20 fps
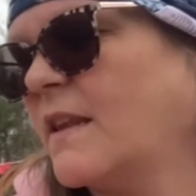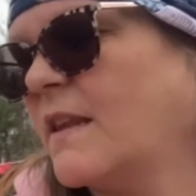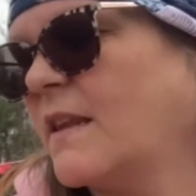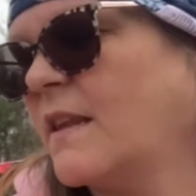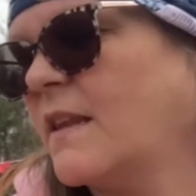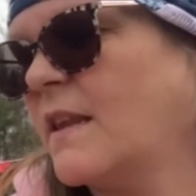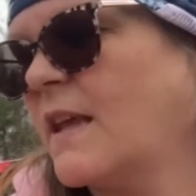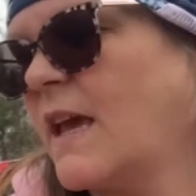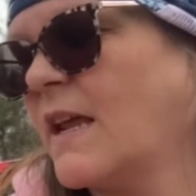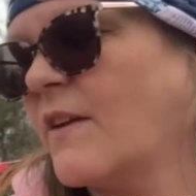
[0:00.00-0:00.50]

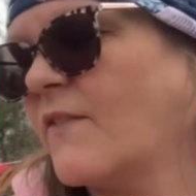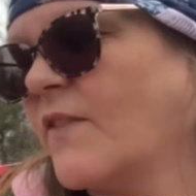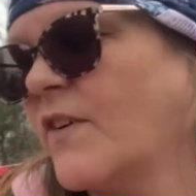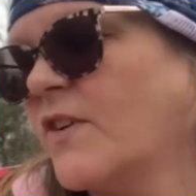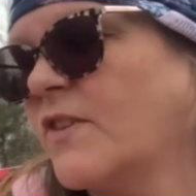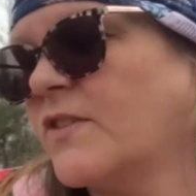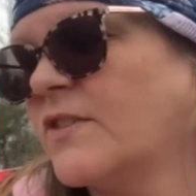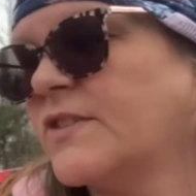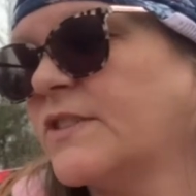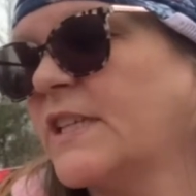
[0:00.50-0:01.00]

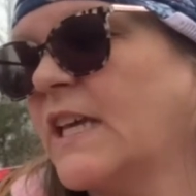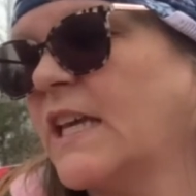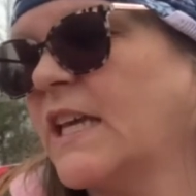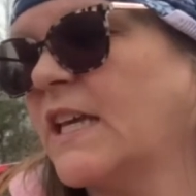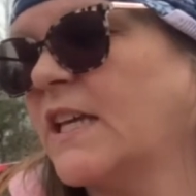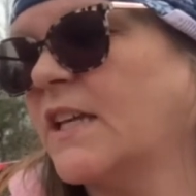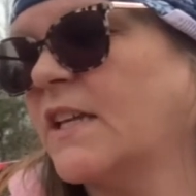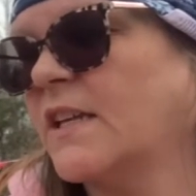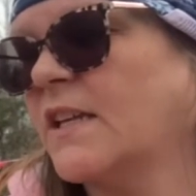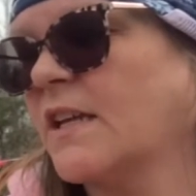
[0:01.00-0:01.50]
Danivers
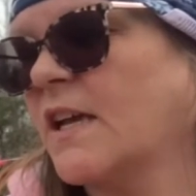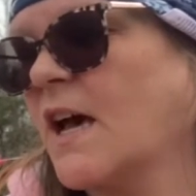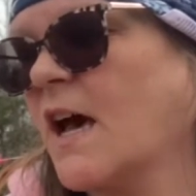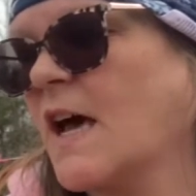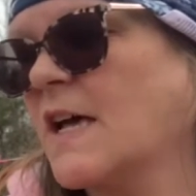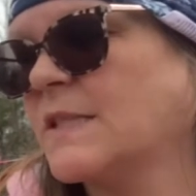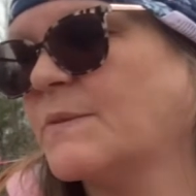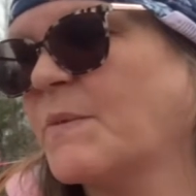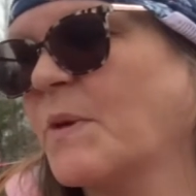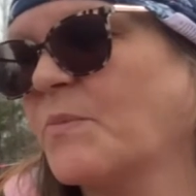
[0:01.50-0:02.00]
and
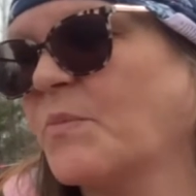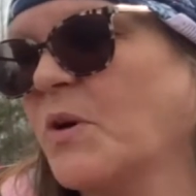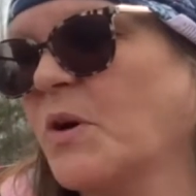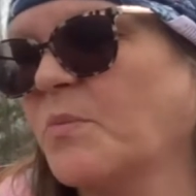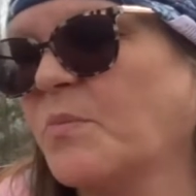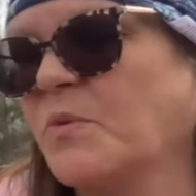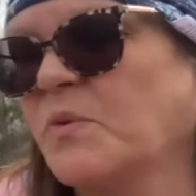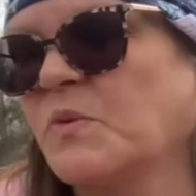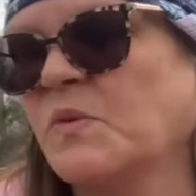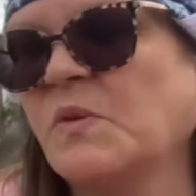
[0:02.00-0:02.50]
Cosmic
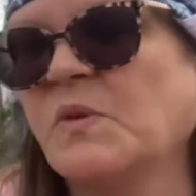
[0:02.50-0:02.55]
Purple